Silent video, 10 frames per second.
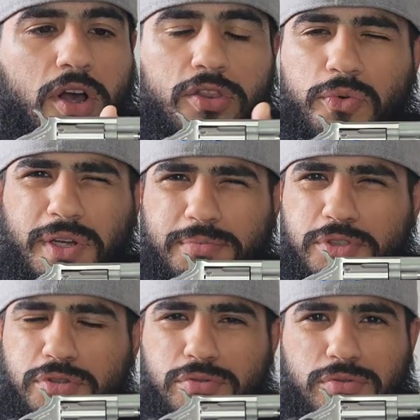all the way up
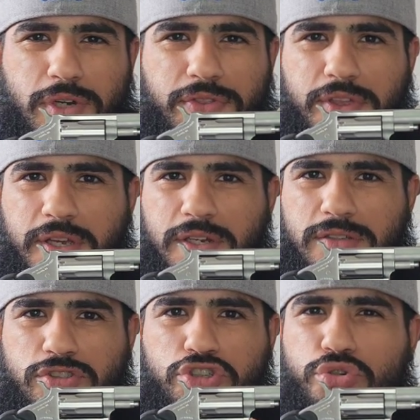to, I think,
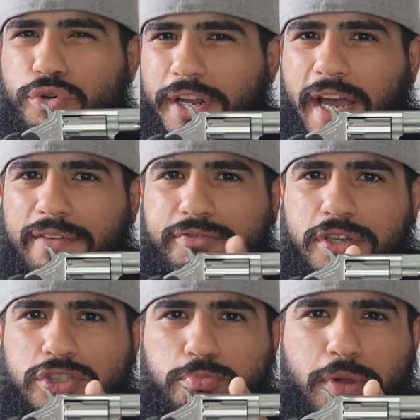a 2.5
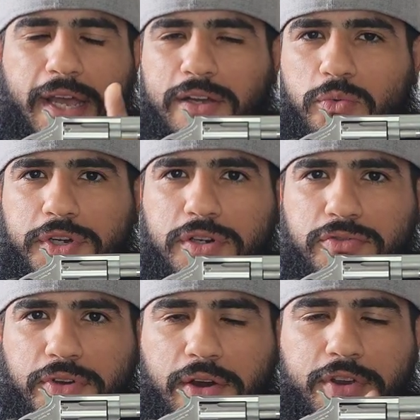inch Black
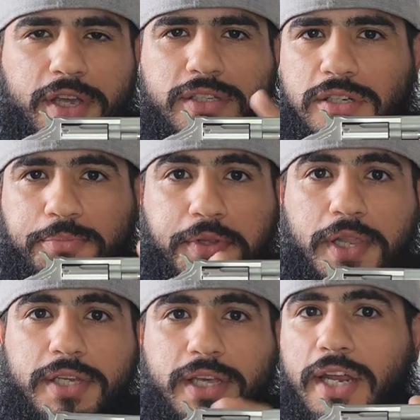Widow variant, something
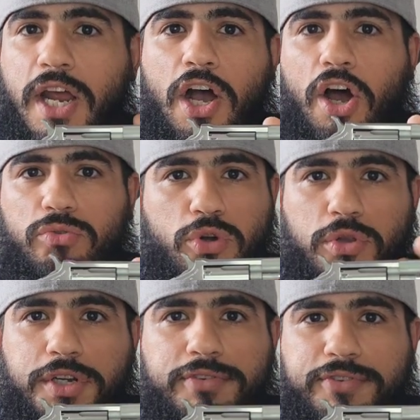like that. I'll
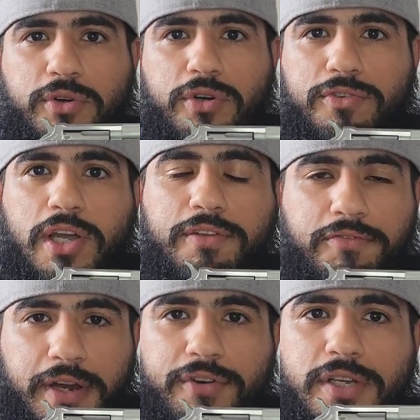roll in a photo of all the
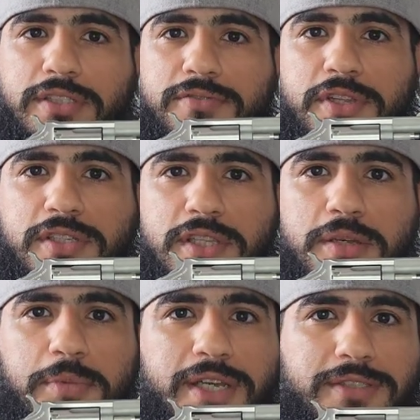variants of this
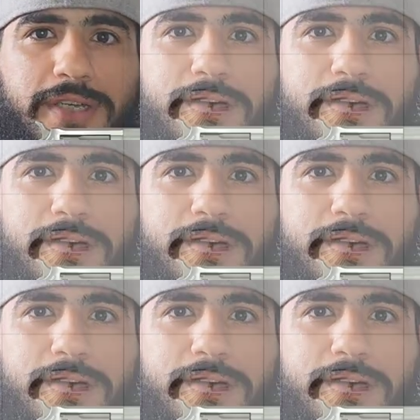thing because